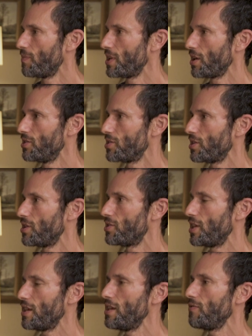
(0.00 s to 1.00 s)
Because
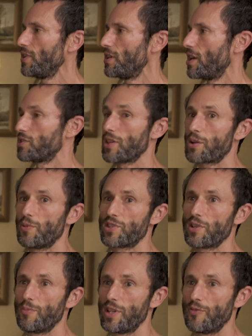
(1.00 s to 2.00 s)
to even, it's like when
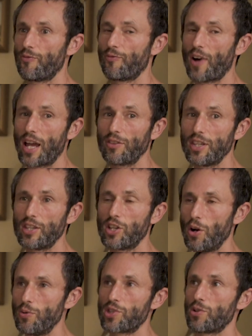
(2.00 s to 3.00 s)
somebody finally
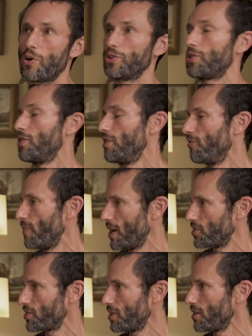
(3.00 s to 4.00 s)
goes to alternative
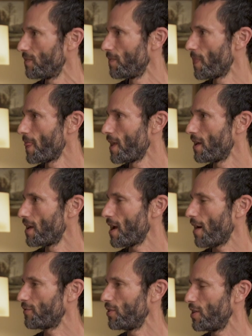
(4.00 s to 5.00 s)
medicine
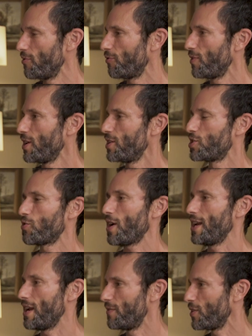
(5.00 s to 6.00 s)
after they've
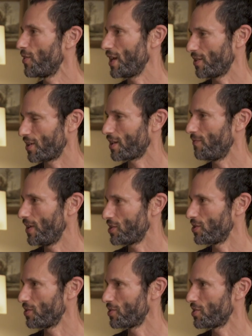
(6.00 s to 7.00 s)
tried everything in the
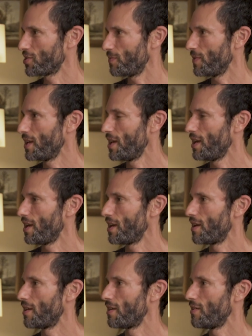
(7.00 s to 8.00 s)
conventional system,
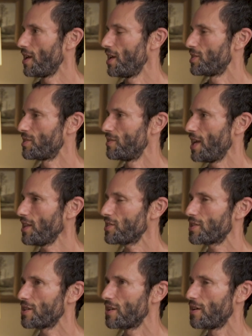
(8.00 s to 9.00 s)
it's,
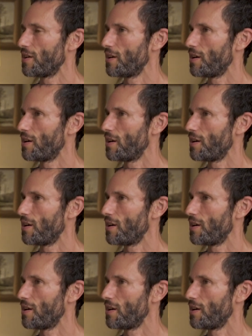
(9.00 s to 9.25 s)
that's